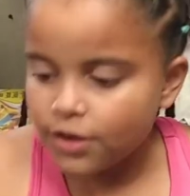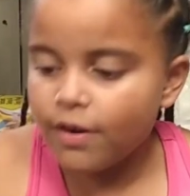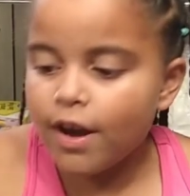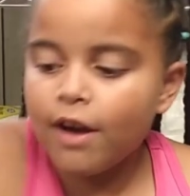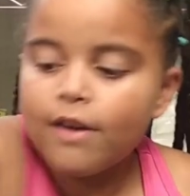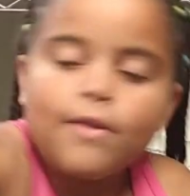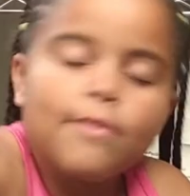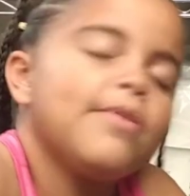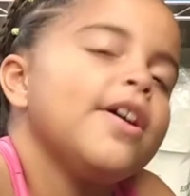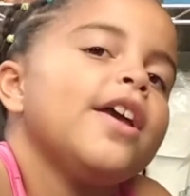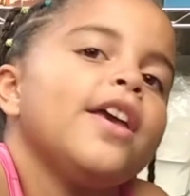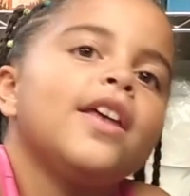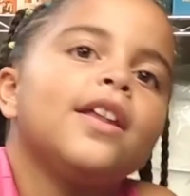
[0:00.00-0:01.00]
So how you
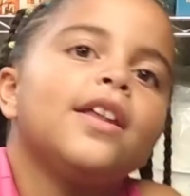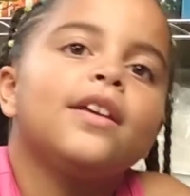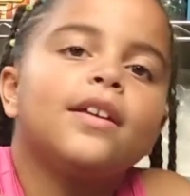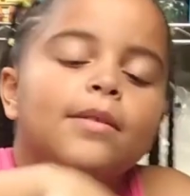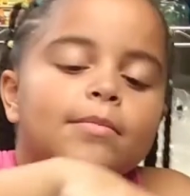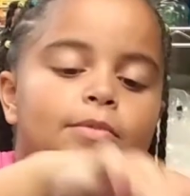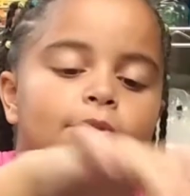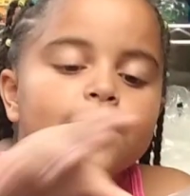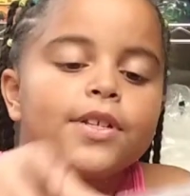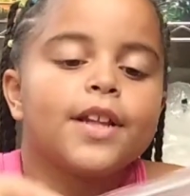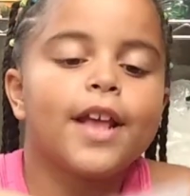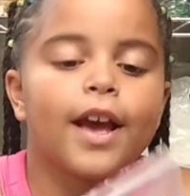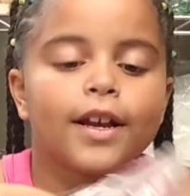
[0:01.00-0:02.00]
put in Animal
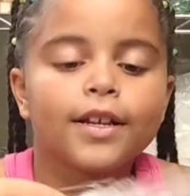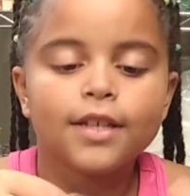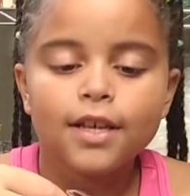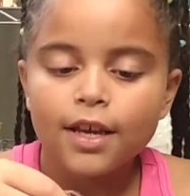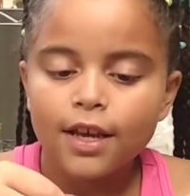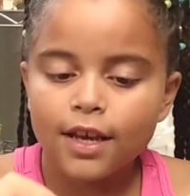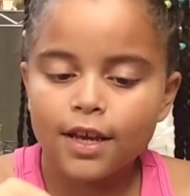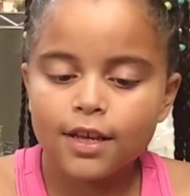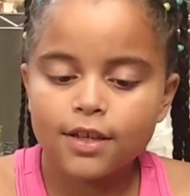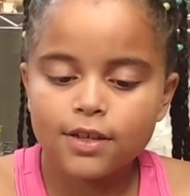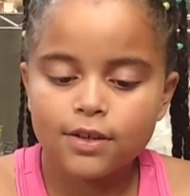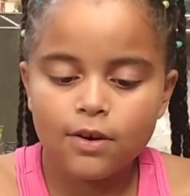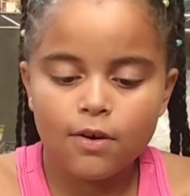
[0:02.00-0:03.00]
Snacks
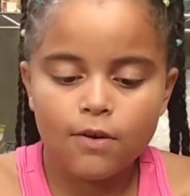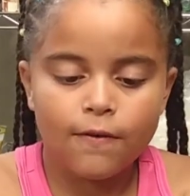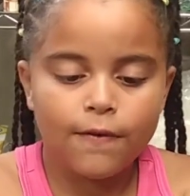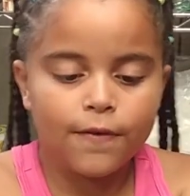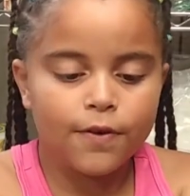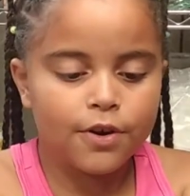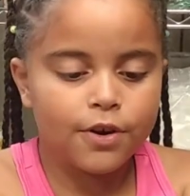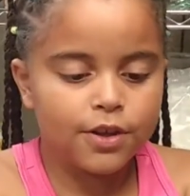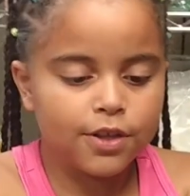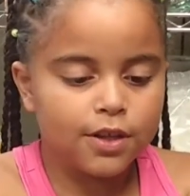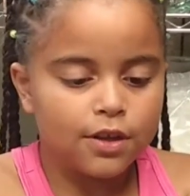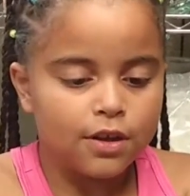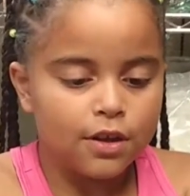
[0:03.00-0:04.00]
is, so
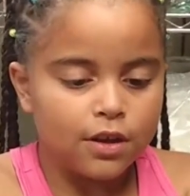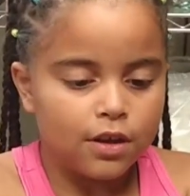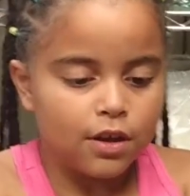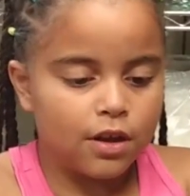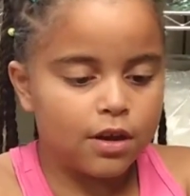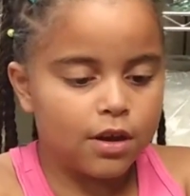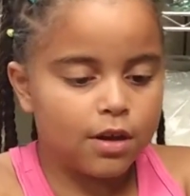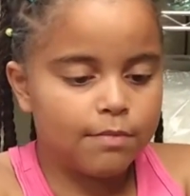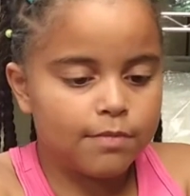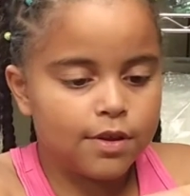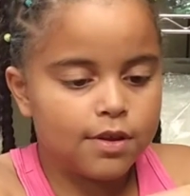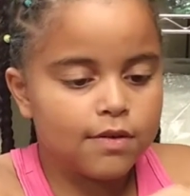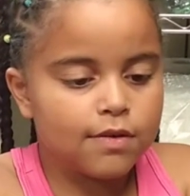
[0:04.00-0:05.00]
first,
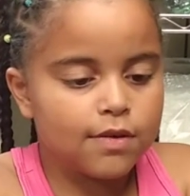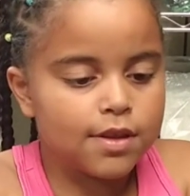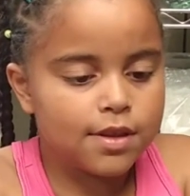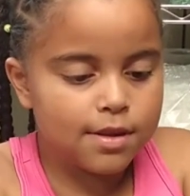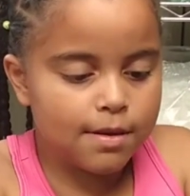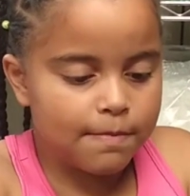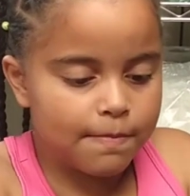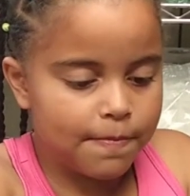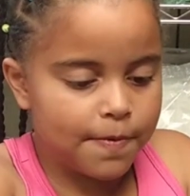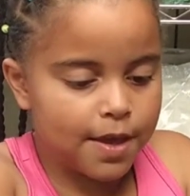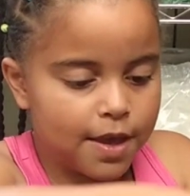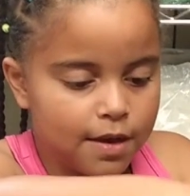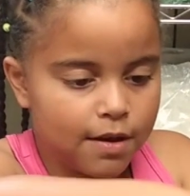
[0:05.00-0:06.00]
you
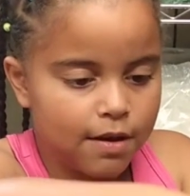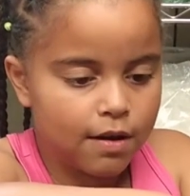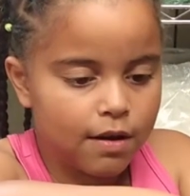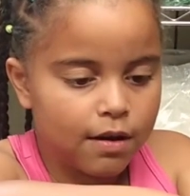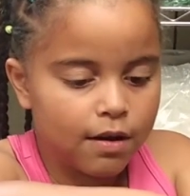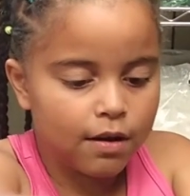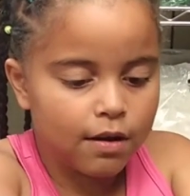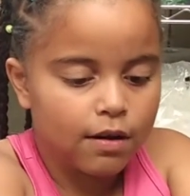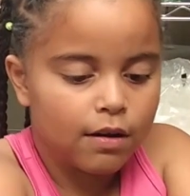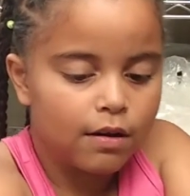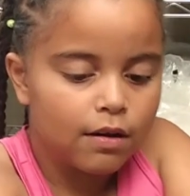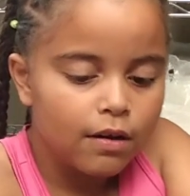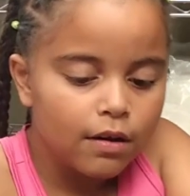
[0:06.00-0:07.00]
dump it
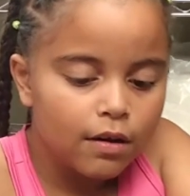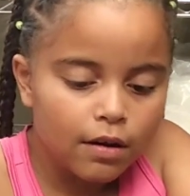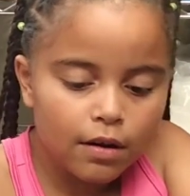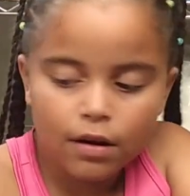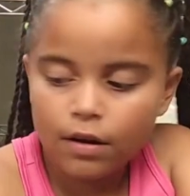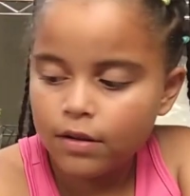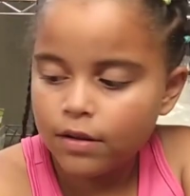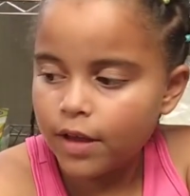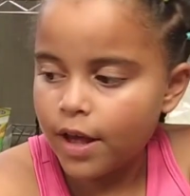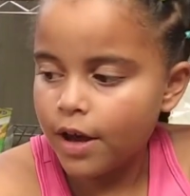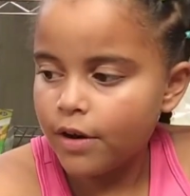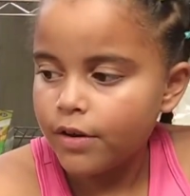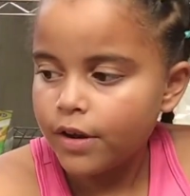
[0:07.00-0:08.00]
all
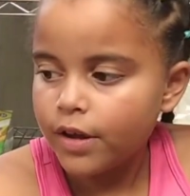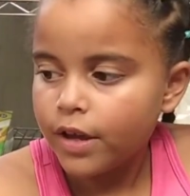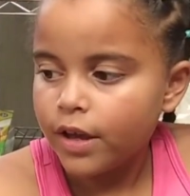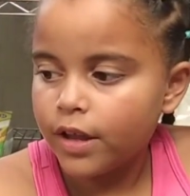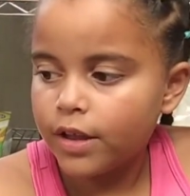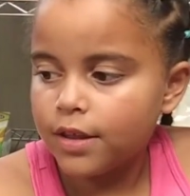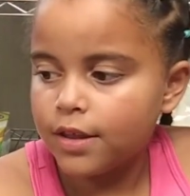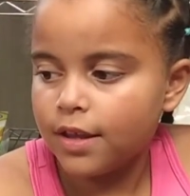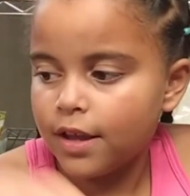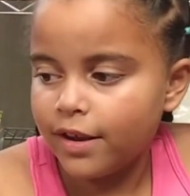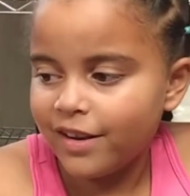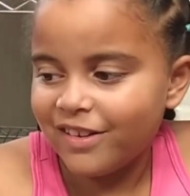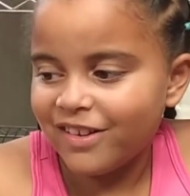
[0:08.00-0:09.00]
out, and
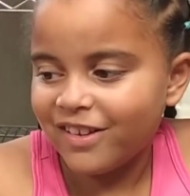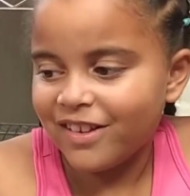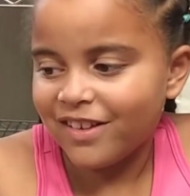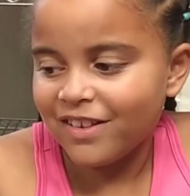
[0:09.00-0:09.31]
then,